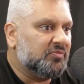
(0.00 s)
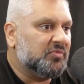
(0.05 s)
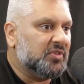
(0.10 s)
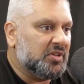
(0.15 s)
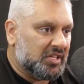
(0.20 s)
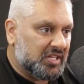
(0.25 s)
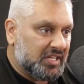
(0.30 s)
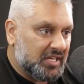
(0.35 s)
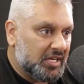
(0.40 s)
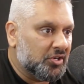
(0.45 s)

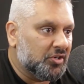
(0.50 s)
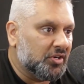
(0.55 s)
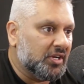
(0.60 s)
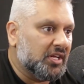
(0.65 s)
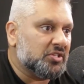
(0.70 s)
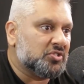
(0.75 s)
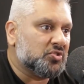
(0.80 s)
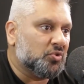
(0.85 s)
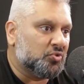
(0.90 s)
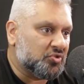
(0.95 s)
via the
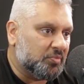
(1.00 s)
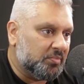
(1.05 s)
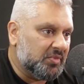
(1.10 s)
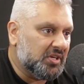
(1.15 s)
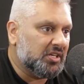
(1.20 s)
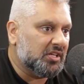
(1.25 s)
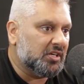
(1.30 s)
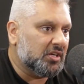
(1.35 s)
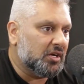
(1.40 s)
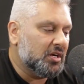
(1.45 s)
internet and social
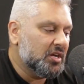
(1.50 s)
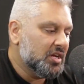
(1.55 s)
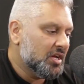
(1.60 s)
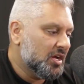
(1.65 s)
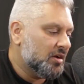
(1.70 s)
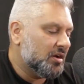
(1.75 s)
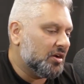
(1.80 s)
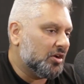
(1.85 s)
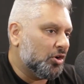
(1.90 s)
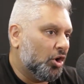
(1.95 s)
media,
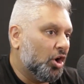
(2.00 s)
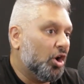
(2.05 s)
mm.